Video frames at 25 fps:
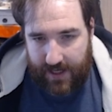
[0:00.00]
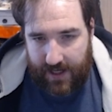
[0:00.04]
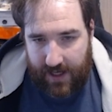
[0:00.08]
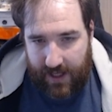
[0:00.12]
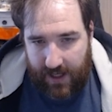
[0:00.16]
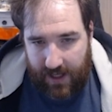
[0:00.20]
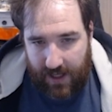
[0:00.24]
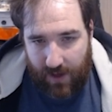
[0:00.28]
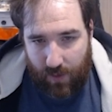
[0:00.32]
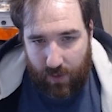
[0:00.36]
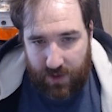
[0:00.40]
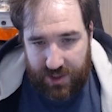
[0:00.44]

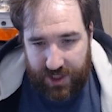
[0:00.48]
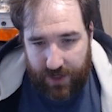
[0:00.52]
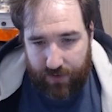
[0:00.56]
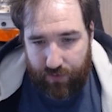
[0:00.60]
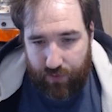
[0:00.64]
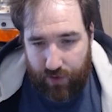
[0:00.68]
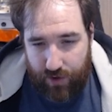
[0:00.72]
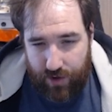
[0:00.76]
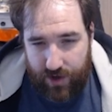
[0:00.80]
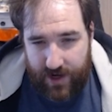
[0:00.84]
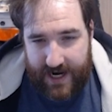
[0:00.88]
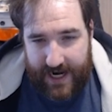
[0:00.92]
here, which I
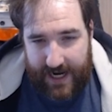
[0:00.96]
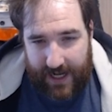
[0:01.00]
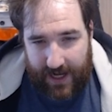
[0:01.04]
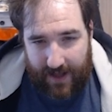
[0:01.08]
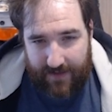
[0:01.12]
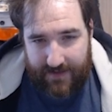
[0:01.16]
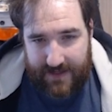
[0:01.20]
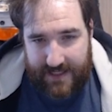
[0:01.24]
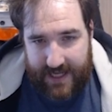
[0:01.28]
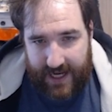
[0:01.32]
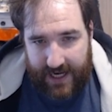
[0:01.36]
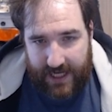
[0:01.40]
really
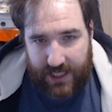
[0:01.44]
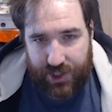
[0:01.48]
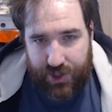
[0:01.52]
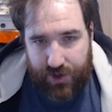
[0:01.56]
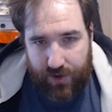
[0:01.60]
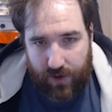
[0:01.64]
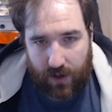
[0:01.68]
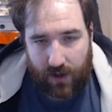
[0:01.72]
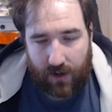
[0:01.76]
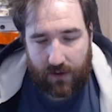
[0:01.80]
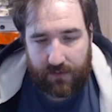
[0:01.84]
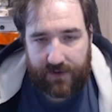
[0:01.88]
like the
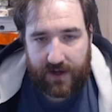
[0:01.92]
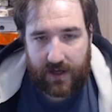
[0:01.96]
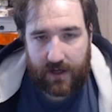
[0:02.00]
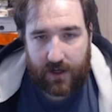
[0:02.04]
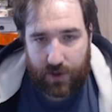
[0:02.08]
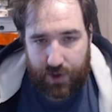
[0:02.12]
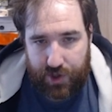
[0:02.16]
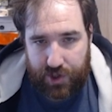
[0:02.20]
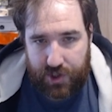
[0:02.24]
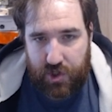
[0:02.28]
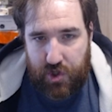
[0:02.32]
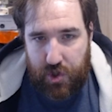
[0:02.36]
texture of, you
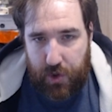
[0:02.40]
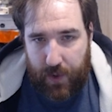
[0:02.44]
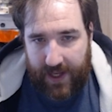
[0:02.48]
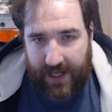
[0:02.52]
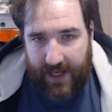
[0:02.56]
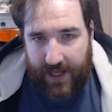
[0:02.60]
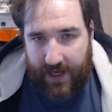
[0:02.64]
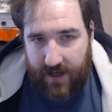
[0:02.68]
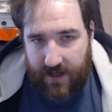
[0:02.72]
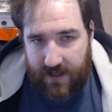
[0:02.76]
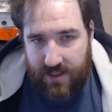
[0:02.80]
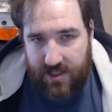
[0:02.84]
know, just
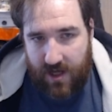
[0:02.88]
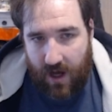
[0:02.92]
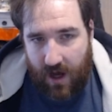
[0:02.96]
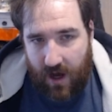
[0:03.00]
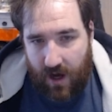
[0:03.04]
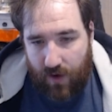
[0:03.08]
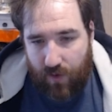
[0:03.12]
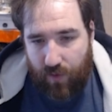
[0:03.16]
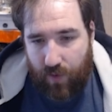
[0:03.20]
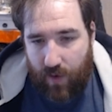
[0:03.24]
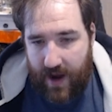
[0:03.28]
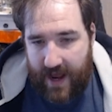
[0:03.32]
doing it in a
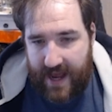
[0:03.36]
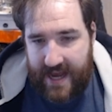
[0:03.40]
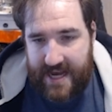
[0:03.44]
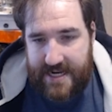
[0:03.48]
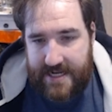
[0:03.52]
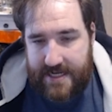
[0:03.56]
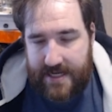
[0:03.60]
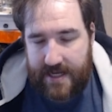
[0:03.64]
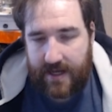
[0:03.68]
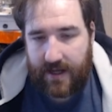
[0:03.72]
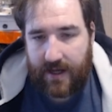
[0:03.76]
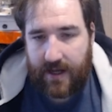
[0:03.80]
dark
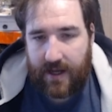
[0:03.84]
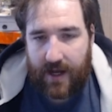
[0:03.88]
red